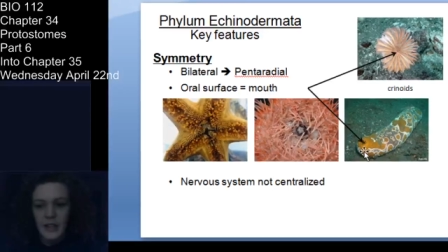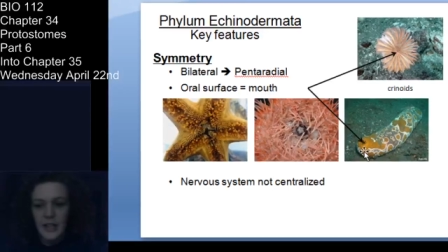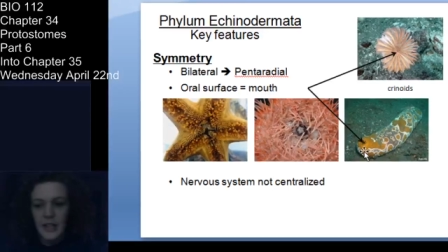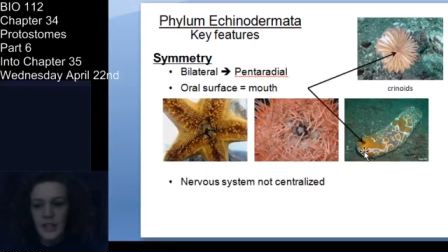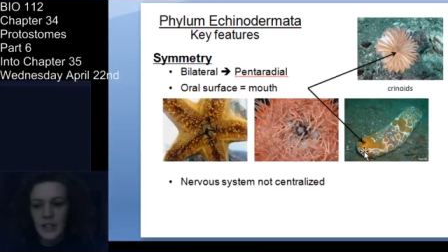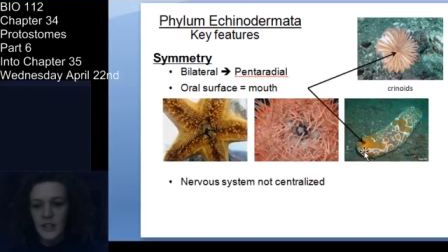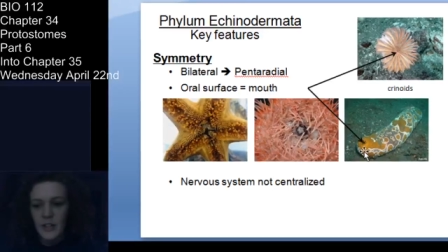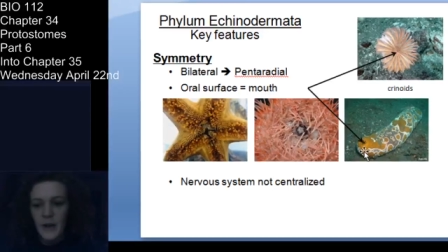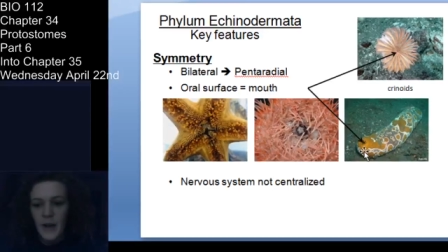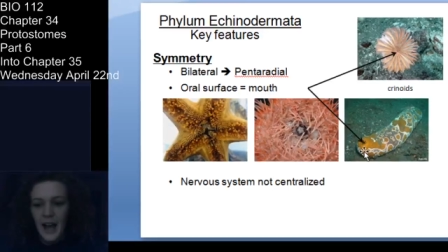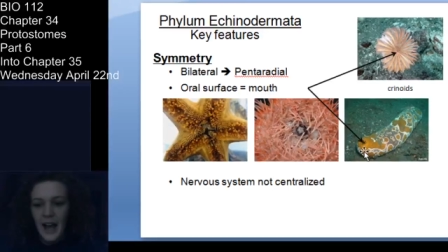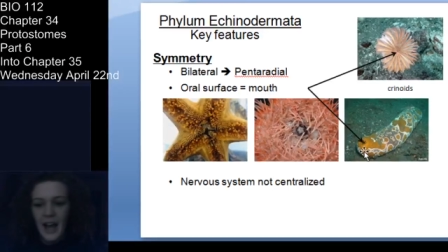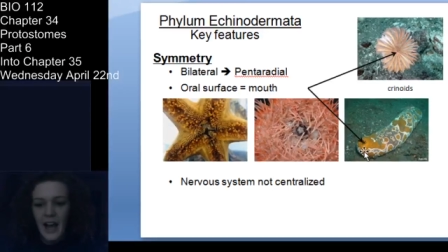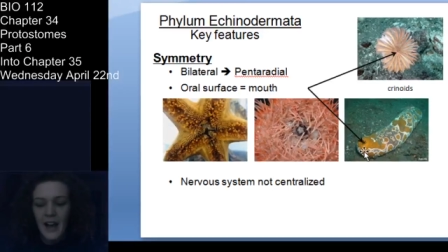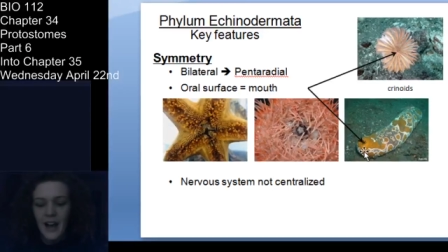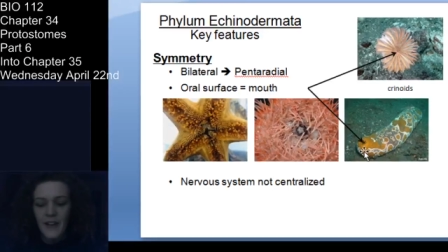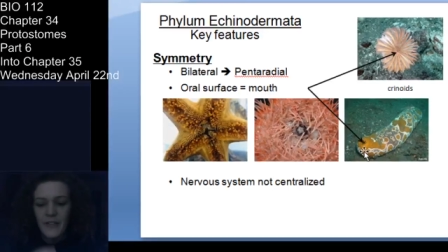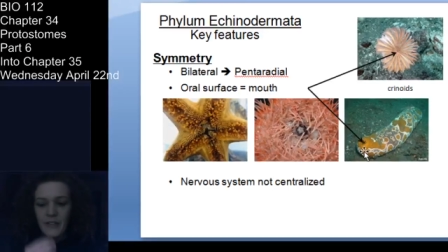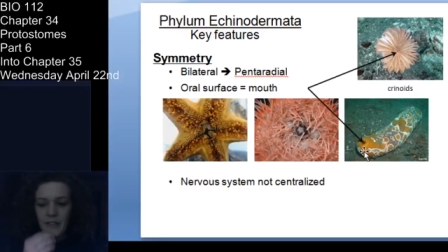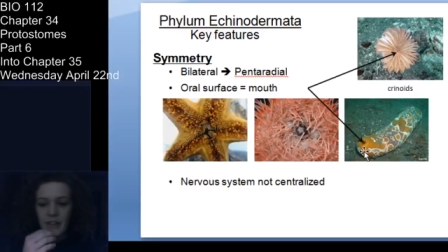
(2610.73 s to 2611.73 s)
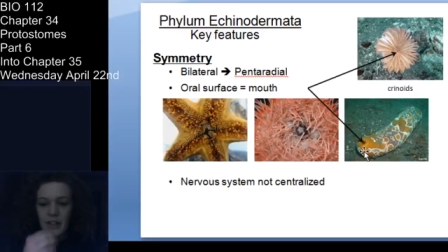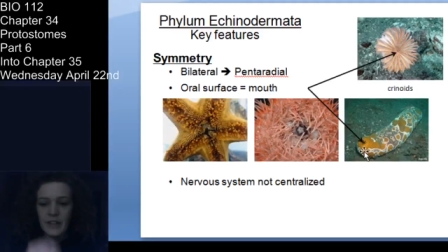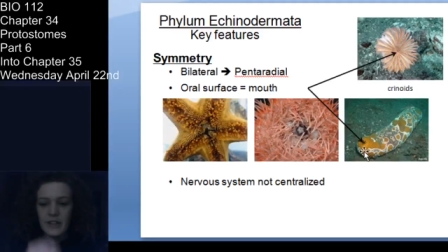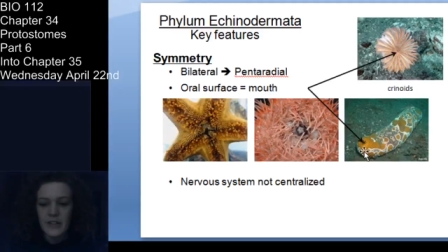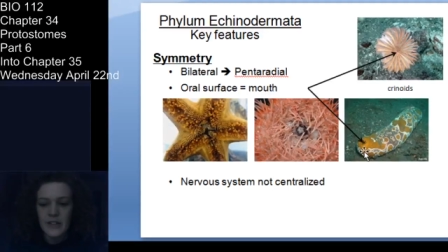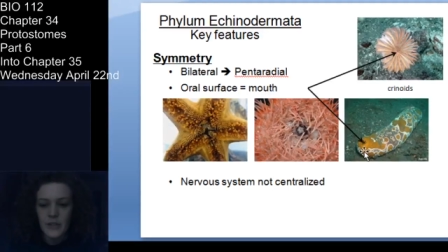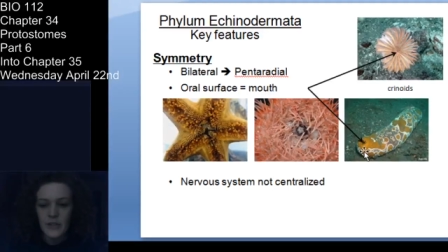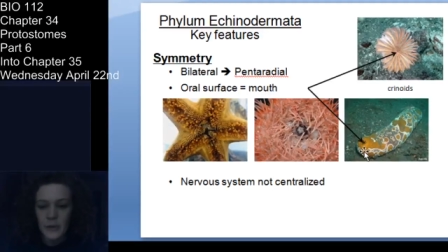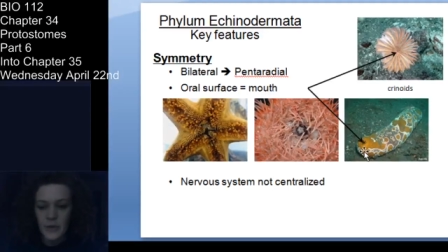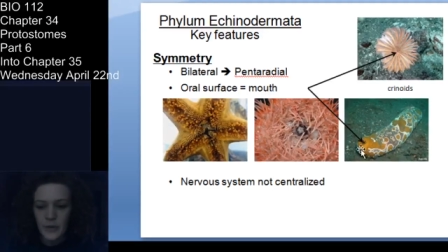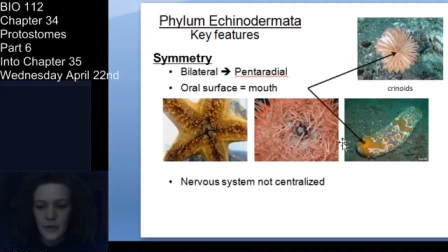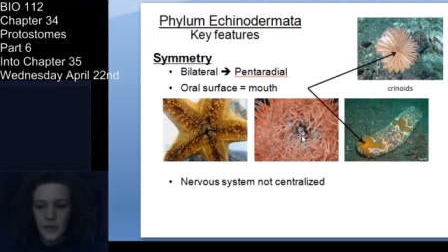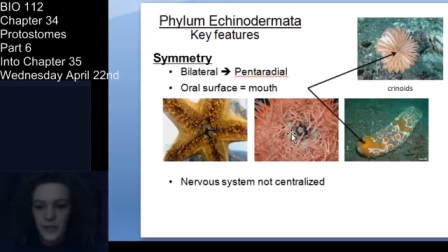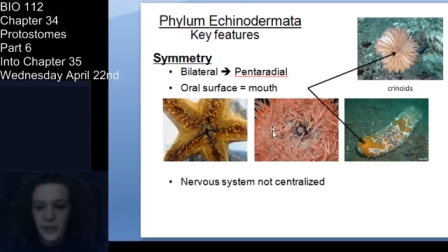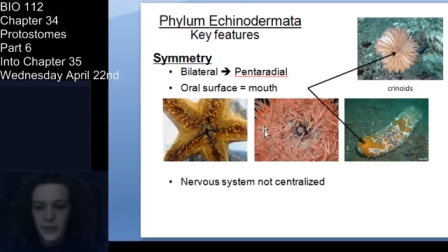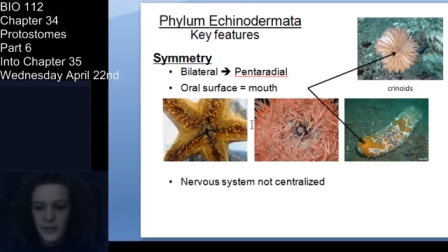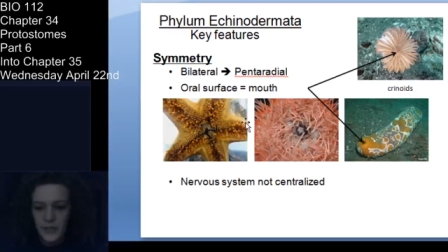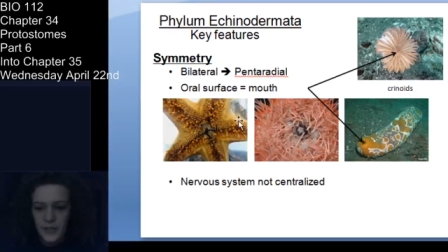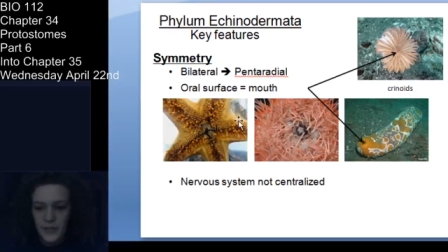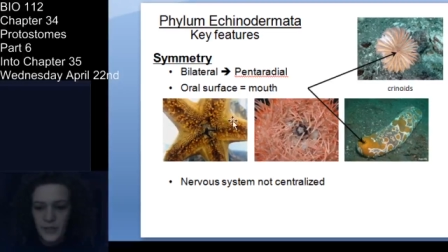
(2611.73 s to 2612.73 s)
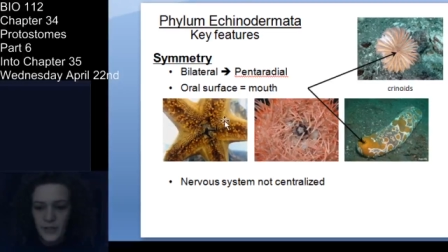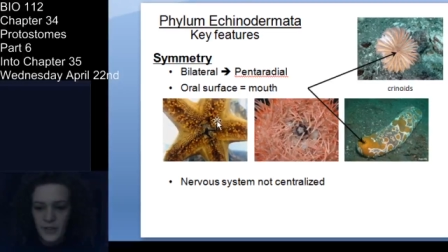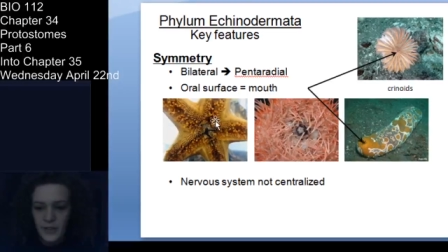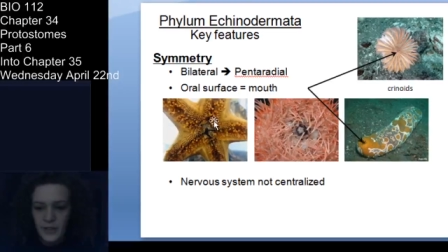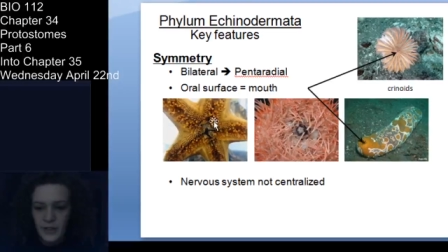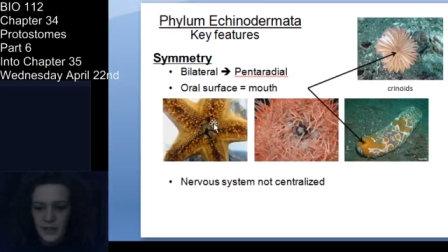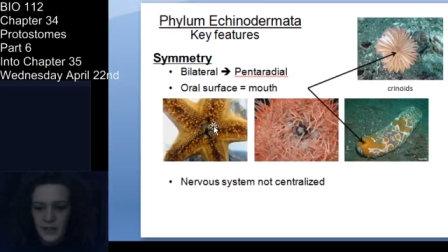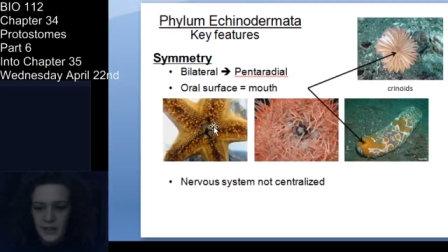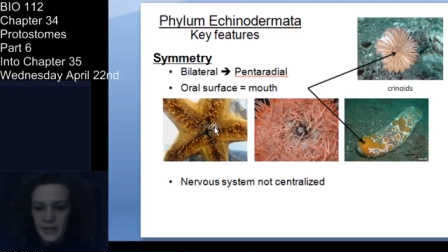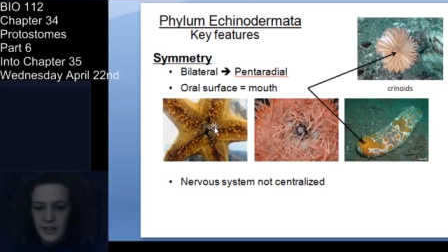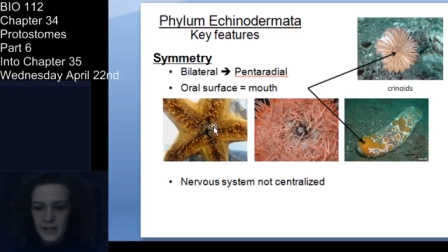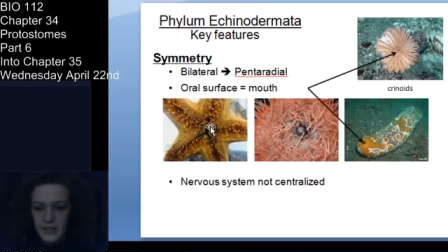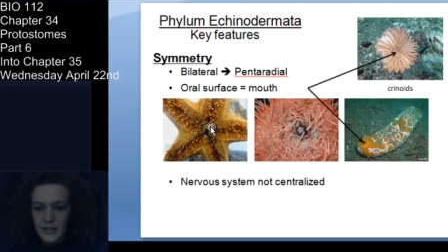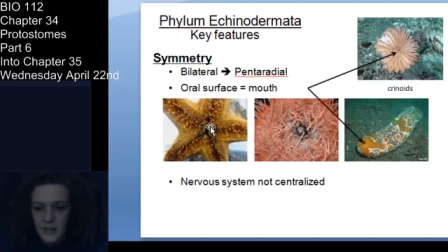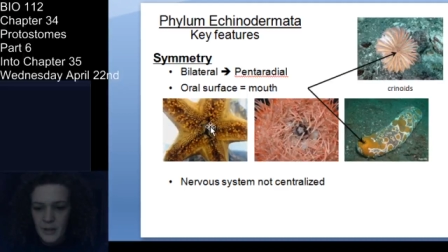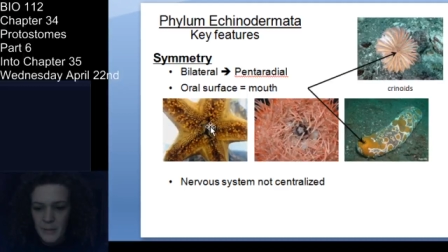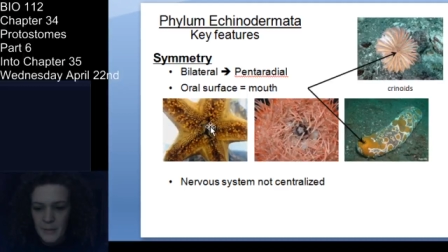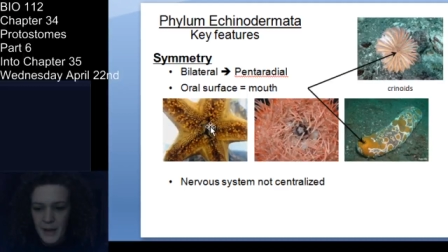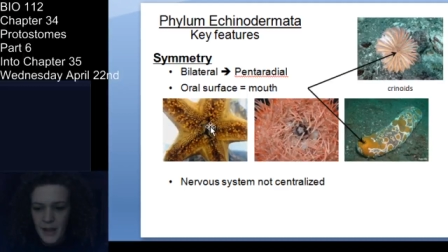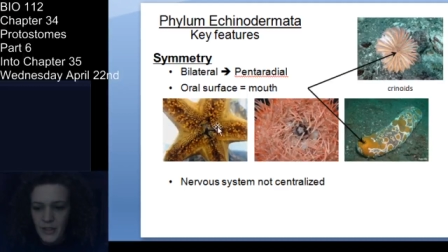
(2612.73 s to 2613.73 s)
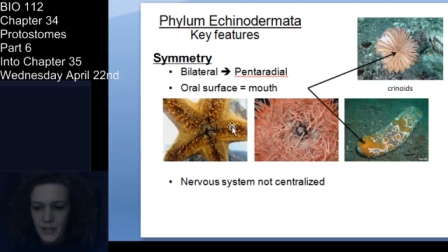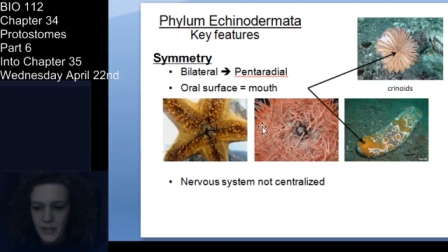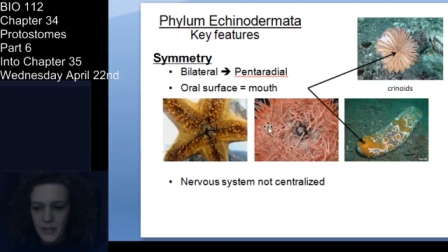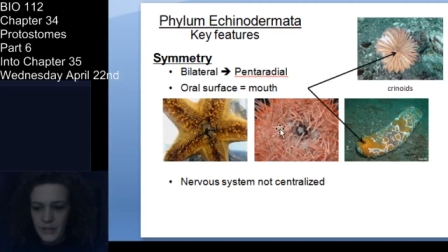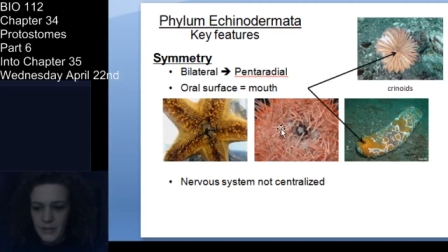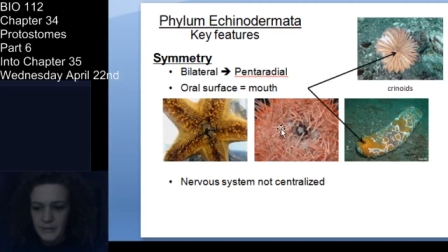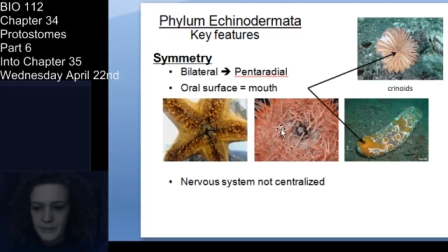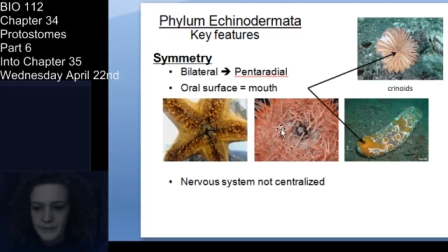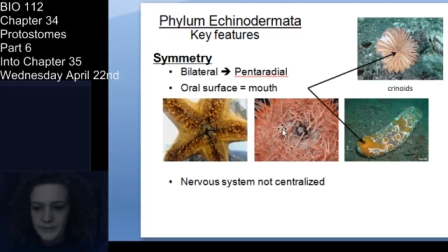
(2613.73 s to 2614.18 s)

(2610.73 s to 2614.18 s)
And you have this oral surface. It is their mouth.